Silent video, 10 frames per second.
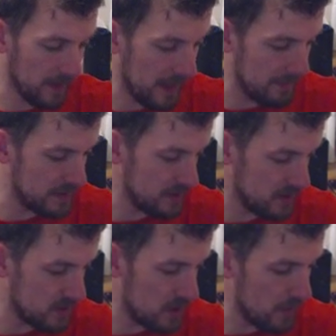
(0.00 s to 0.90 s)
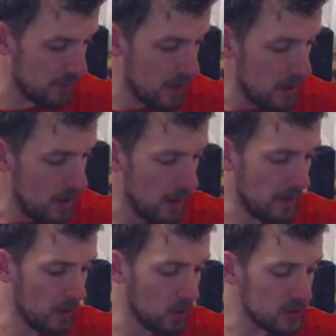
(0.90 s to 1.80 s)
captains and stuff, and
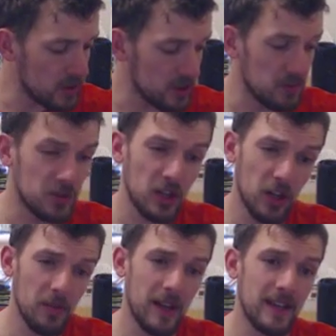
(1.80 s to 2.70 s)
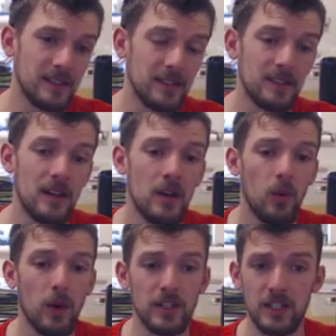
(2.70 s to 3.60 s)
they also got some Terminators,
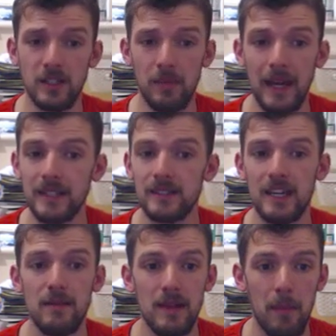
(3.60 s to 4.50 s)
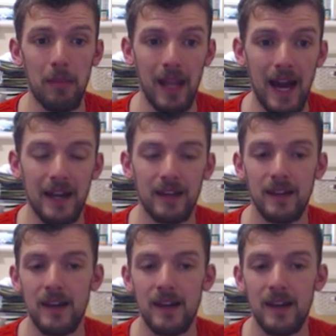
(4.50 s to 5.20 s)
which in the paint scheme they're black,